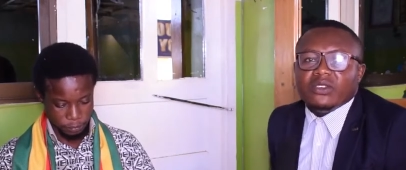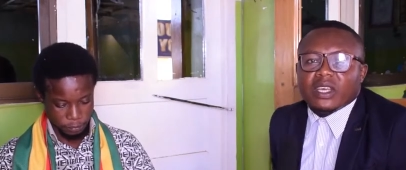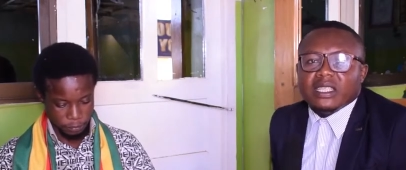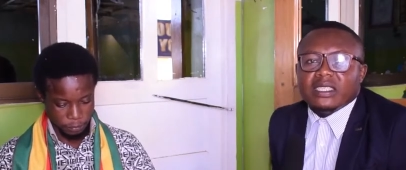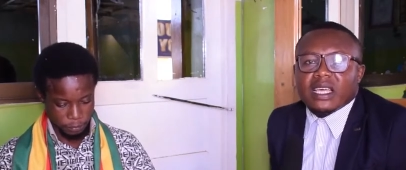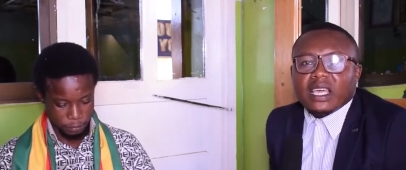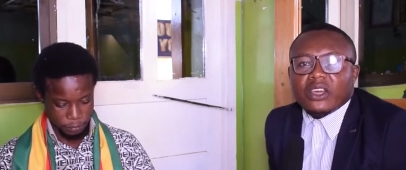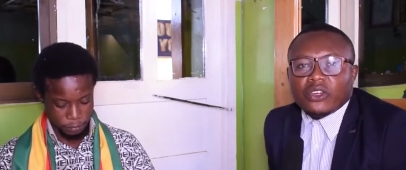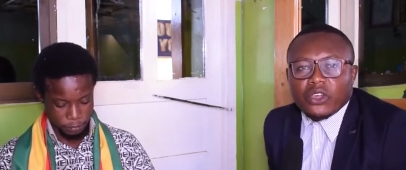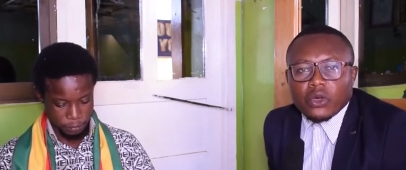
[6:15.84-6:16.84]
Speaker 1: you can take a
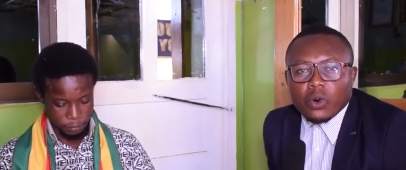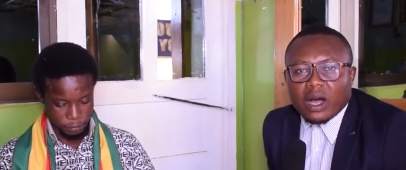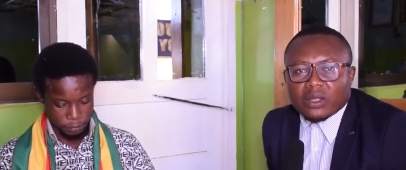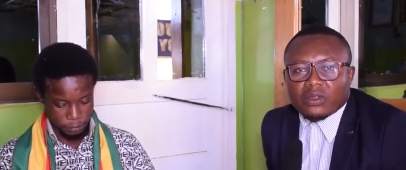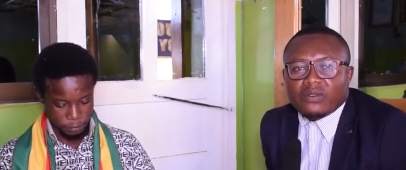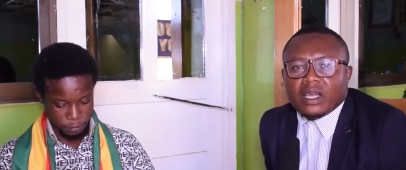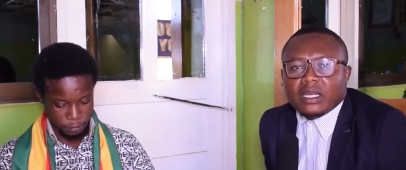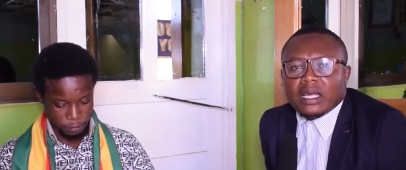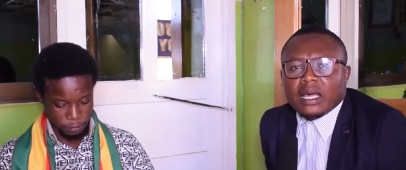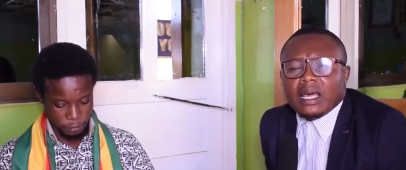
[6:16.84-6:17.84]
cue out of it.
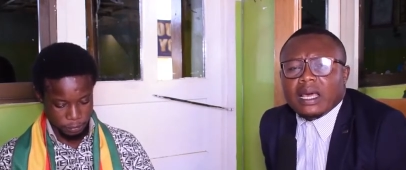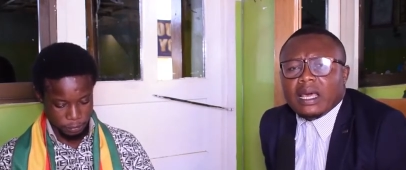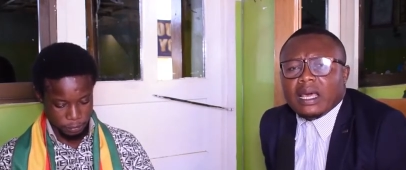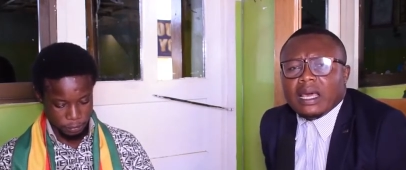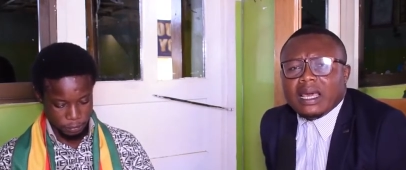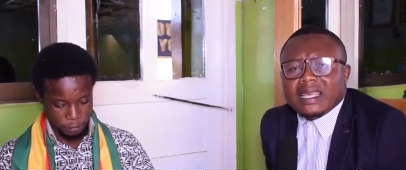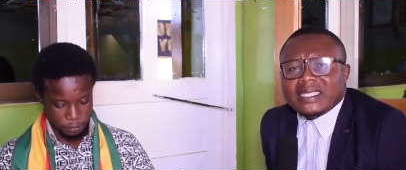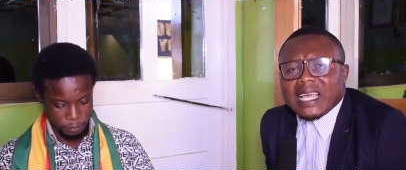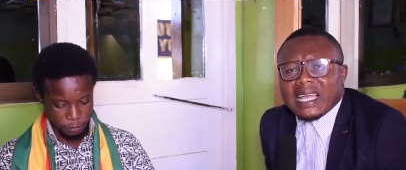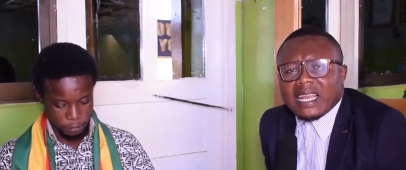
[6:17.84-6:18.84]
He's
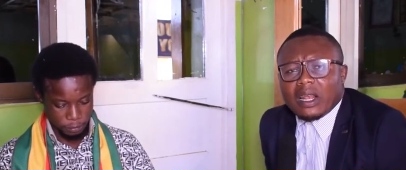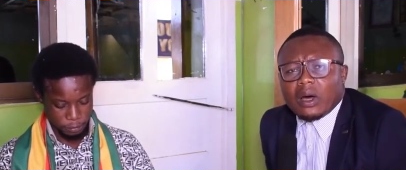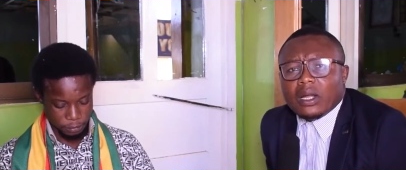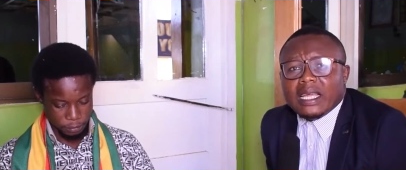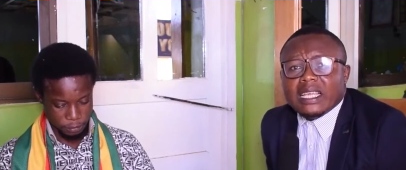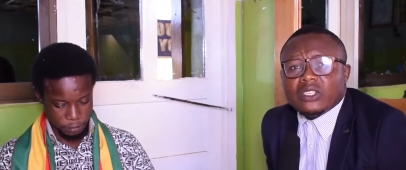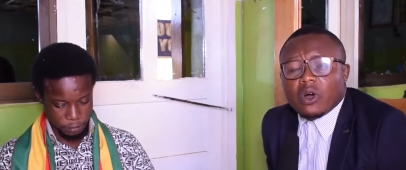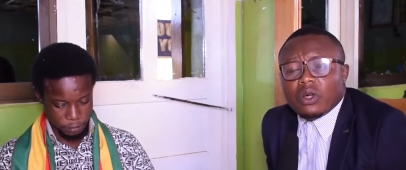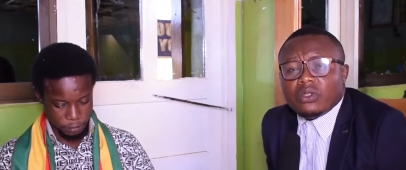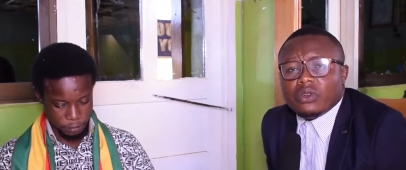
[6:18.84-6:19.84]
saying a lot. He's
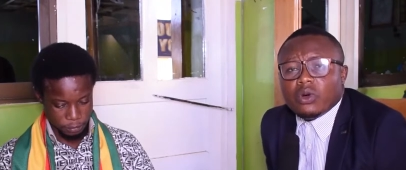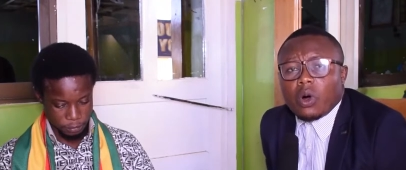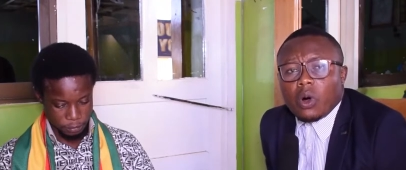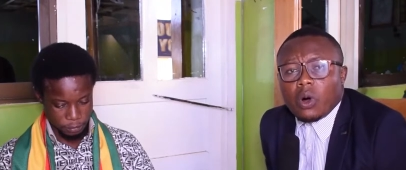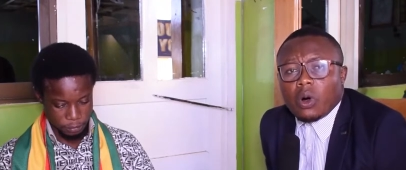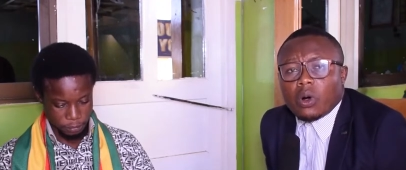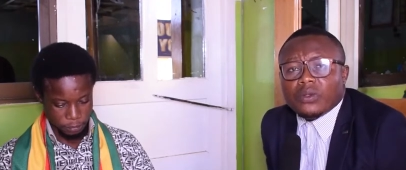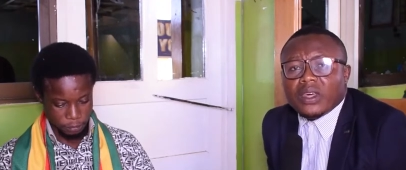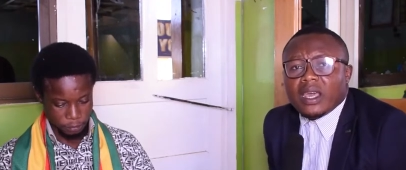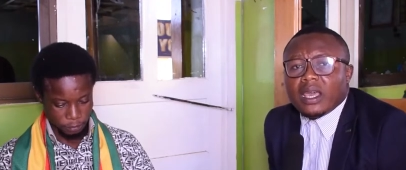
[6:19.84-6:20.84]
gone through all
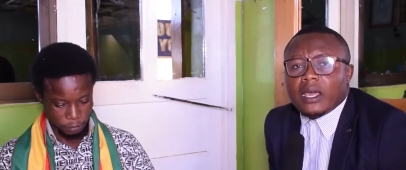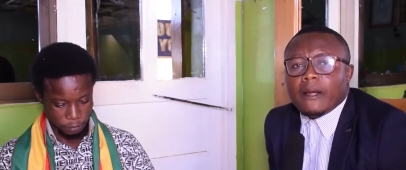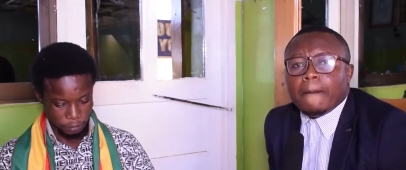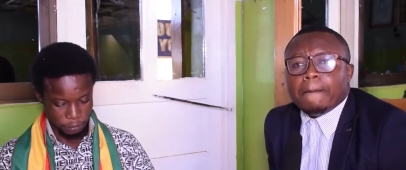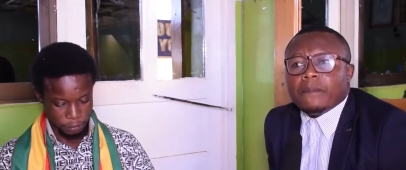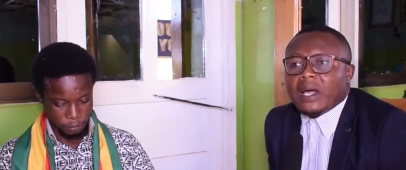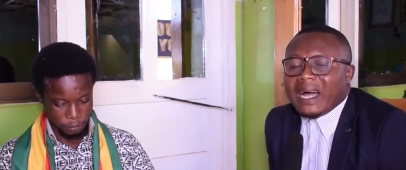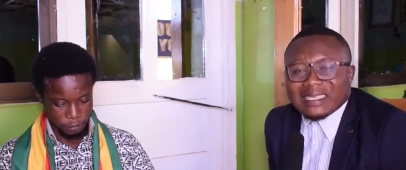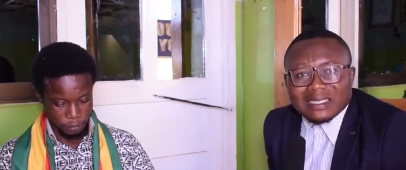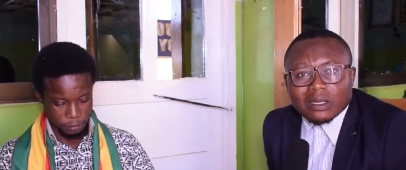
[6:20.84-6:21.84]
the
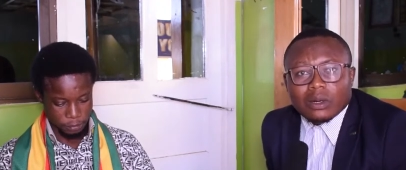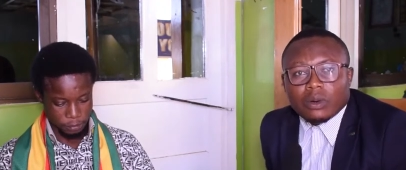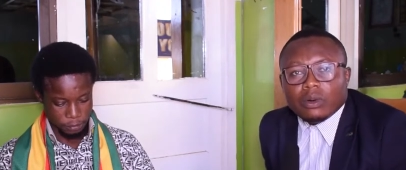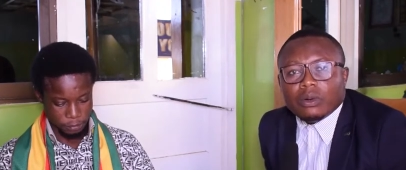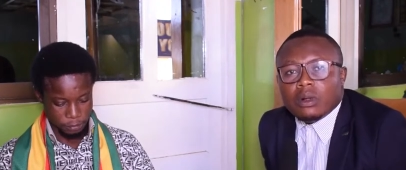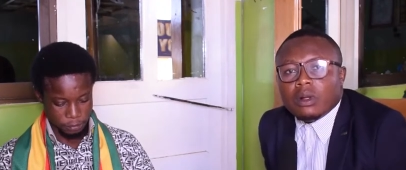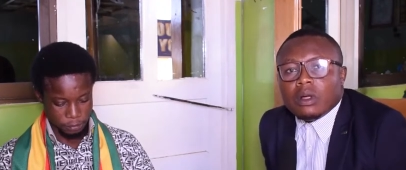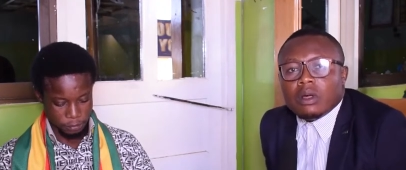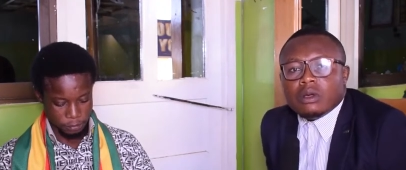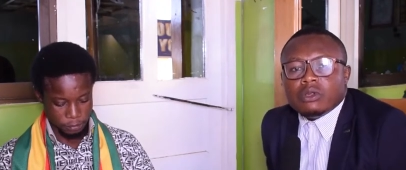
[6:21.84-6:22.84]
hustle,
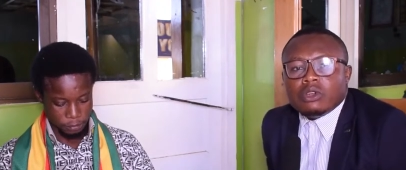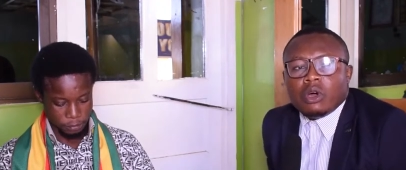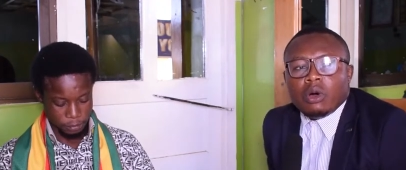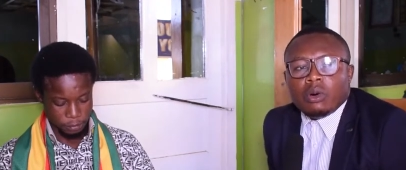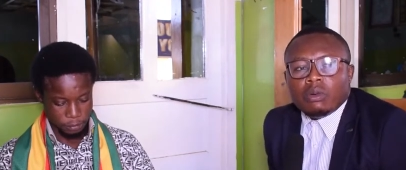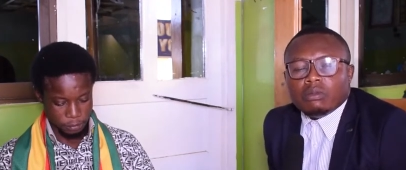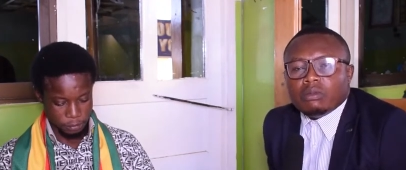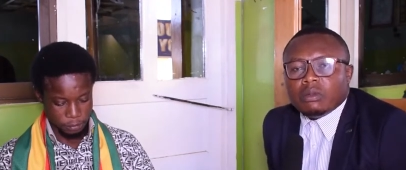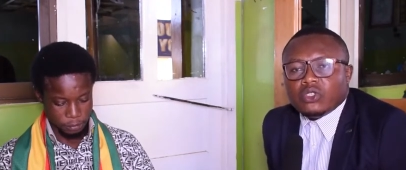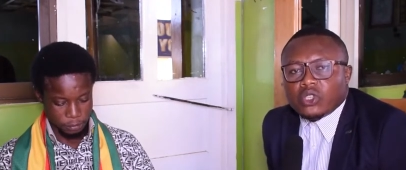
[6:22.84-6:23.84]
you know,
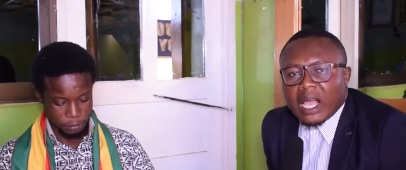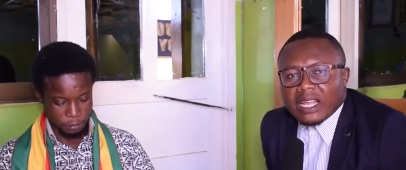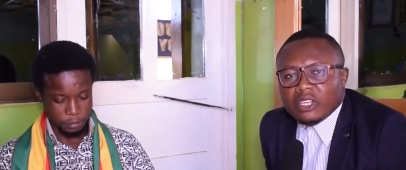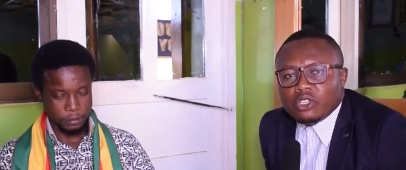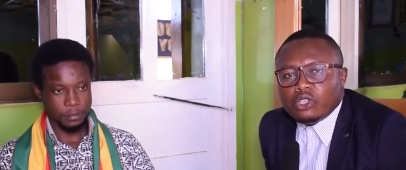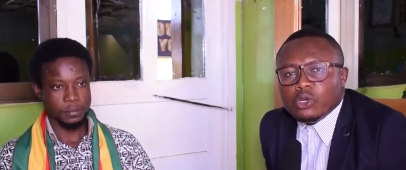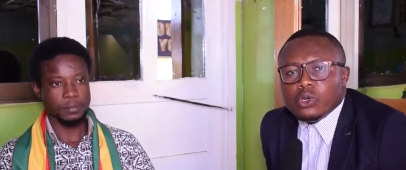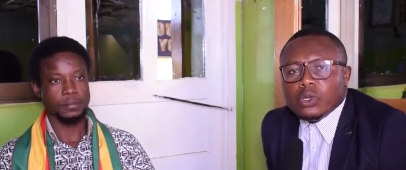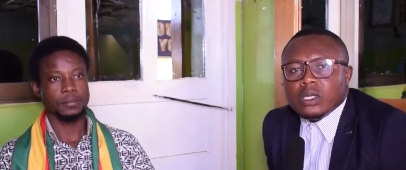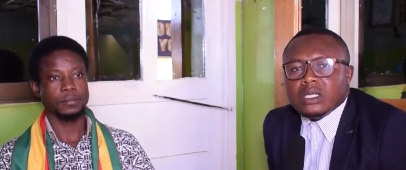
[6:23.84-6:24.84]
shining
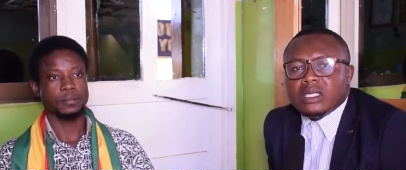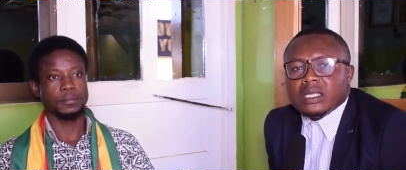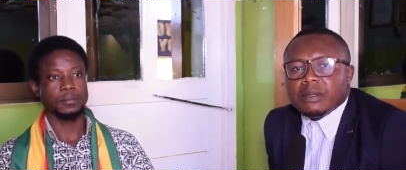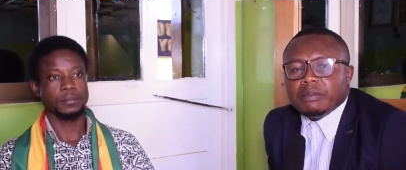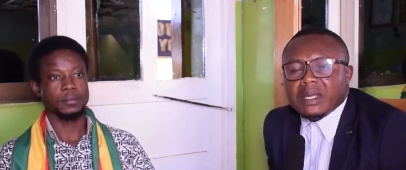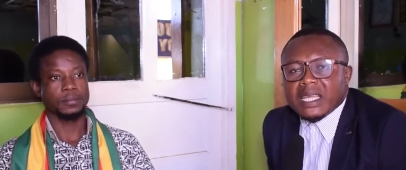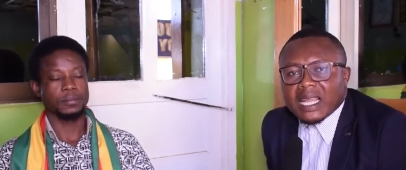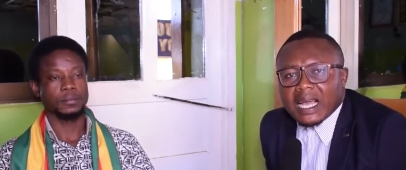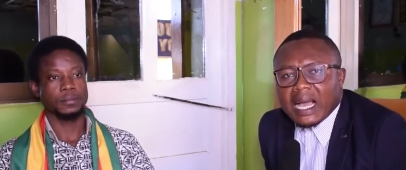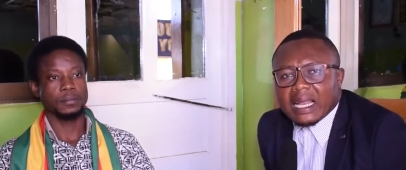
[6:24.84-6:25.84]
shoes,
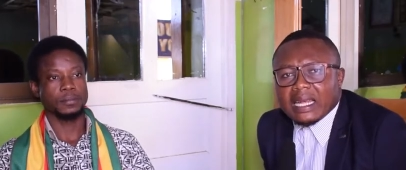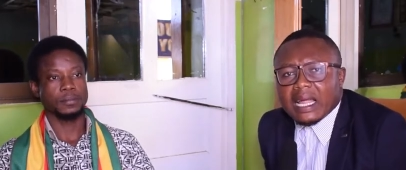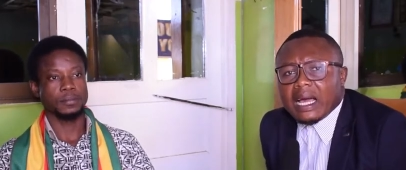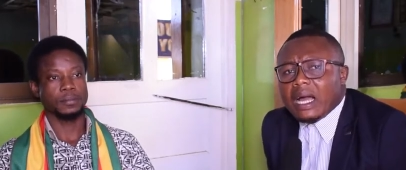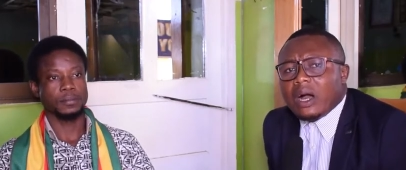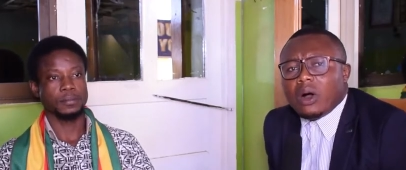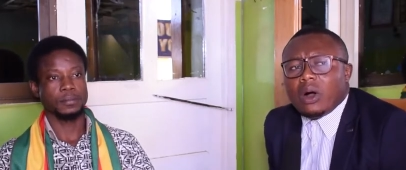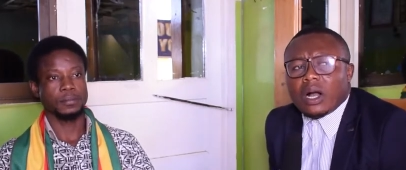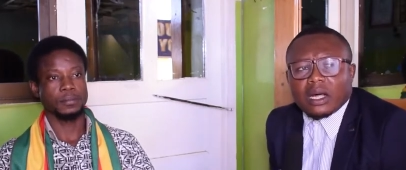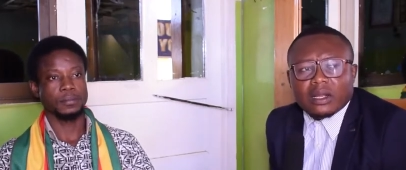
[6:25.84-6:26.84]
being a gardener,
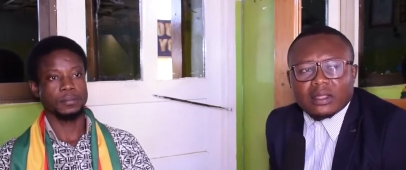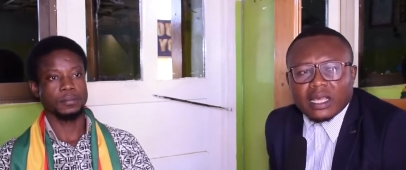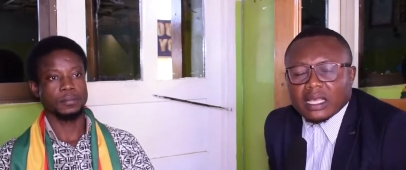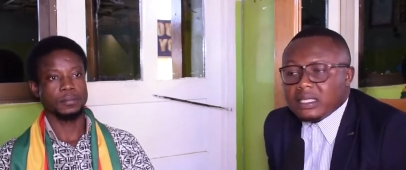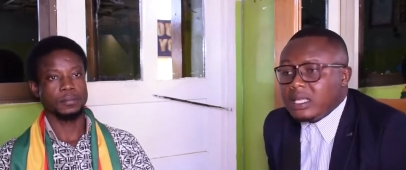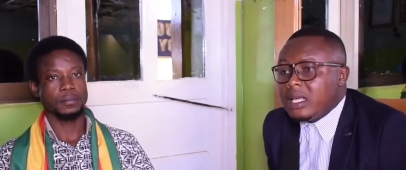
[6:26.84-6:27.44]
all kind of things.